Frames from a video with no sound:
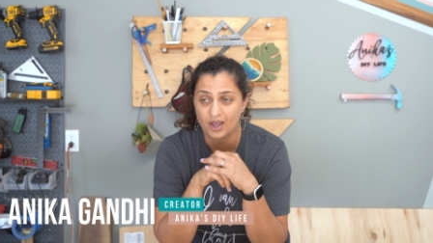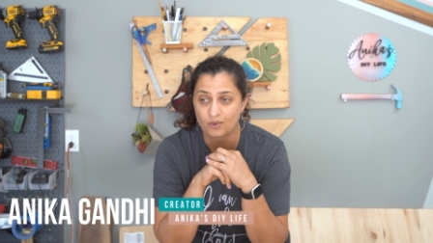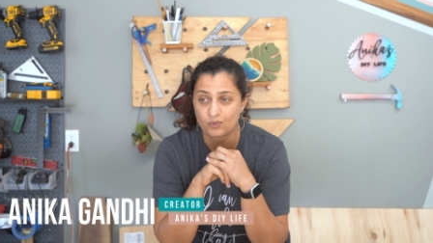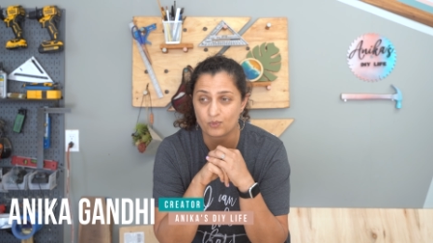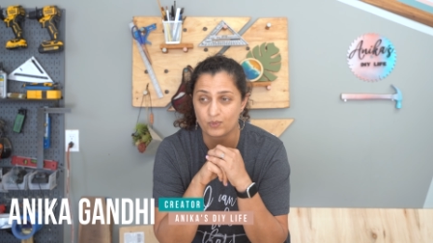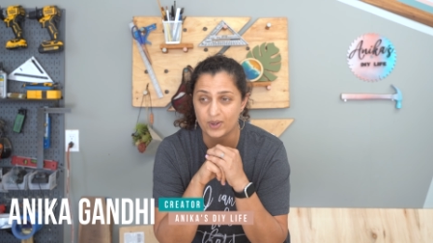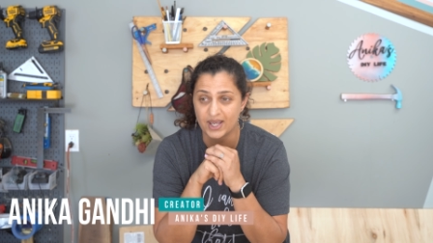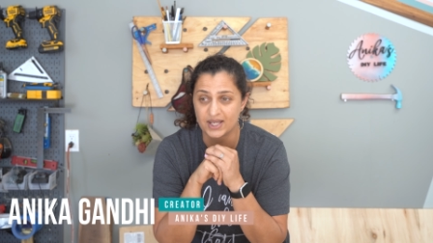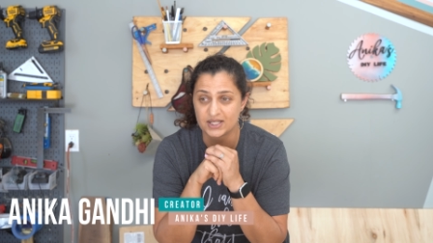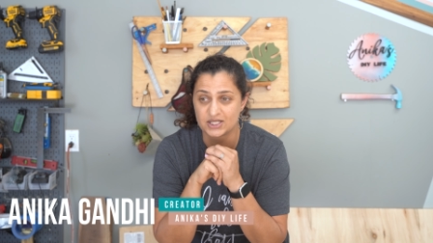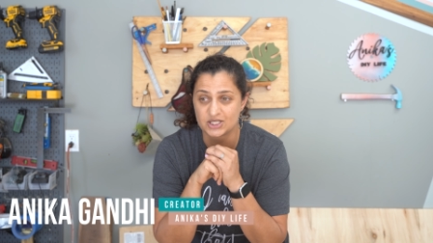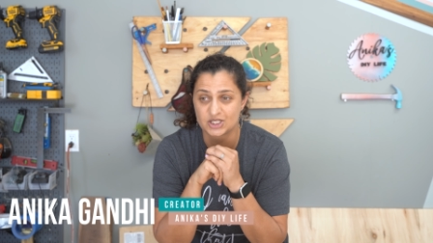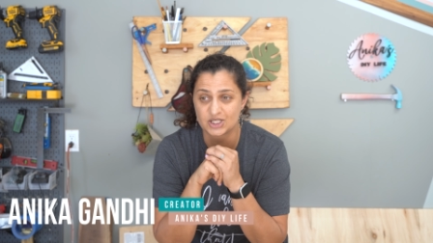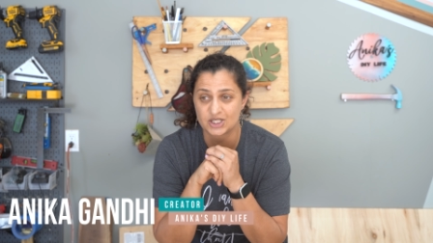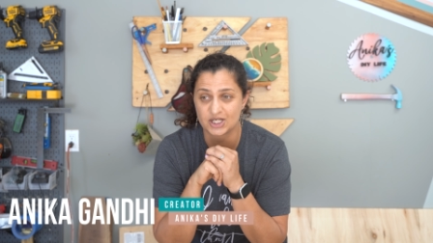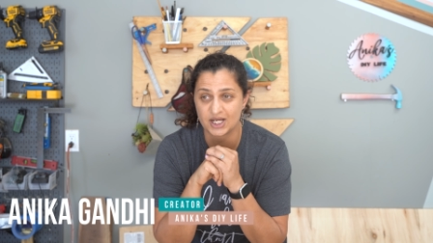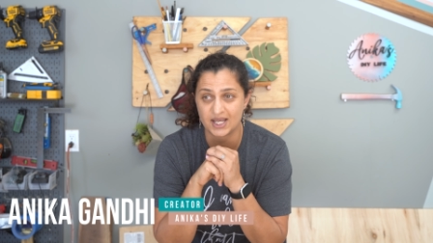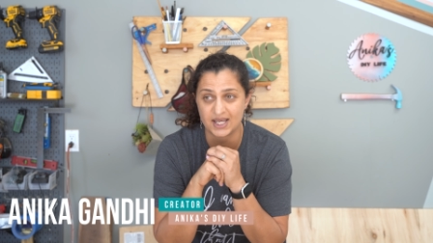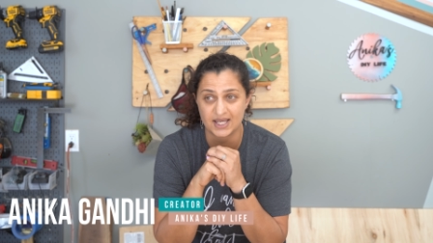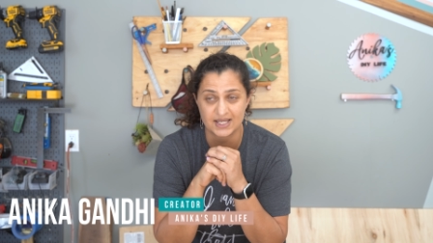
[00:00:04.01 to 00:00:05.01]

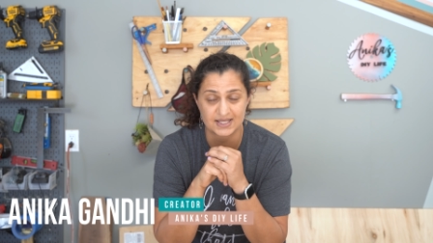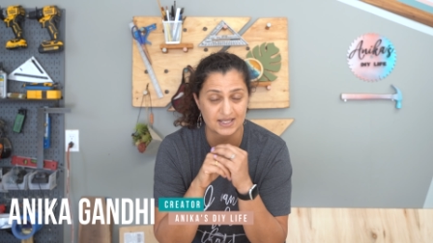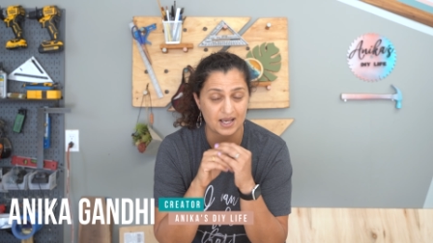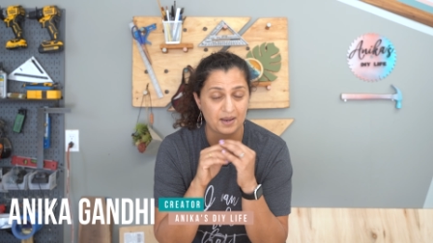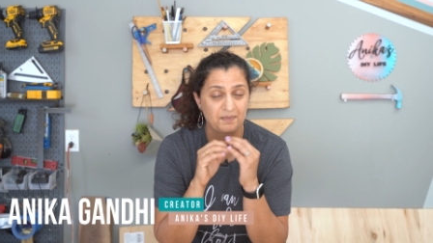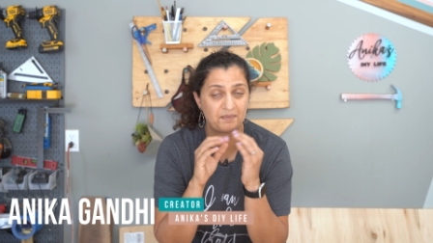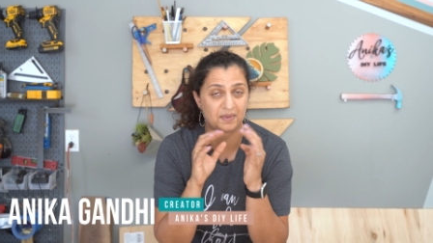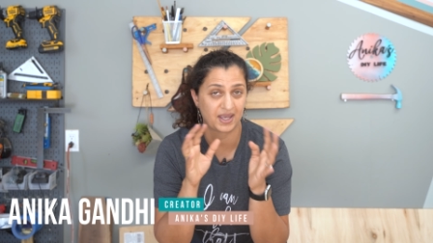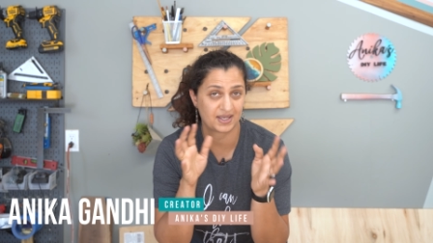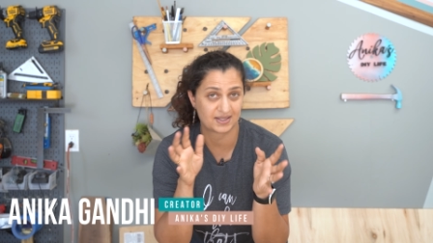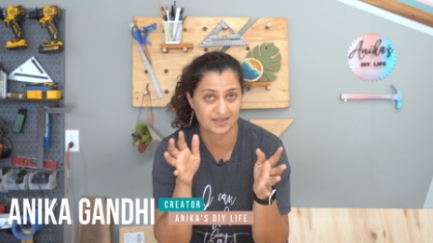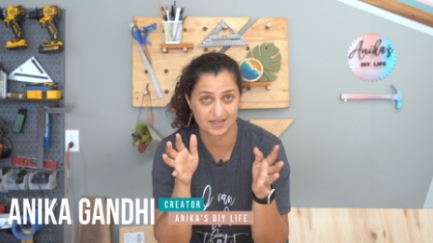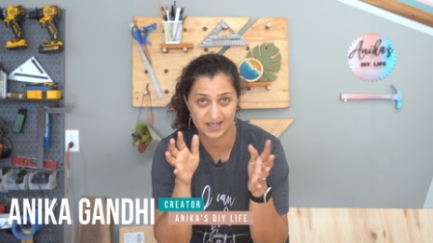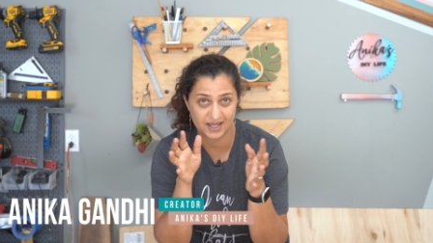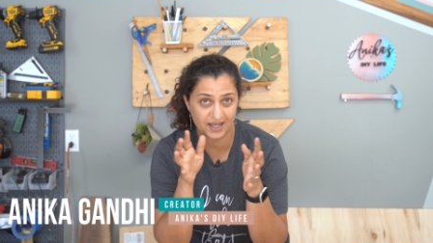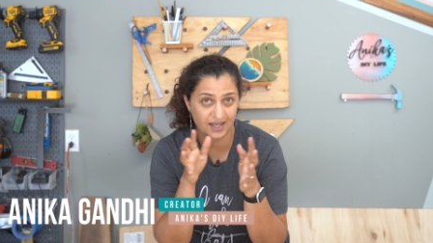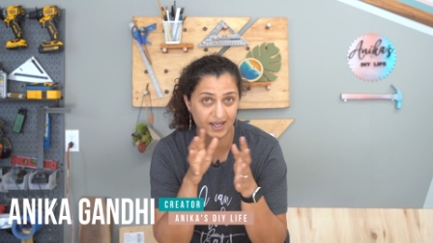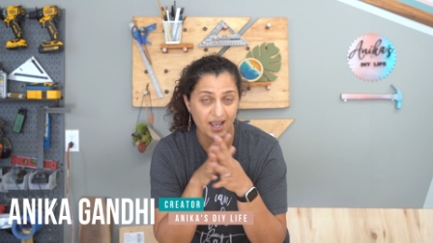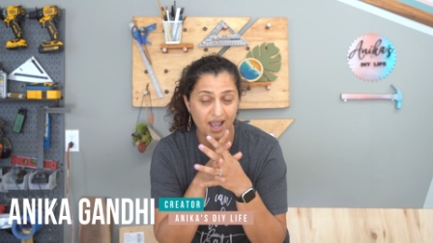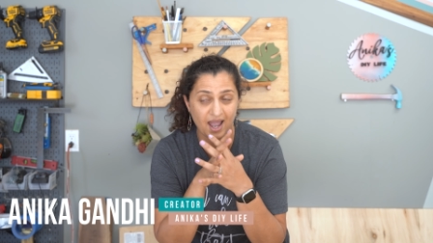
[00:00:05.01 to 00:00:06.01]
which is
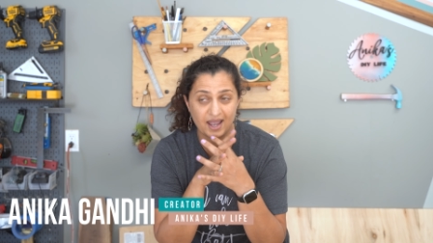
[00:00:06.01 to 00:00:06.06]
amazing.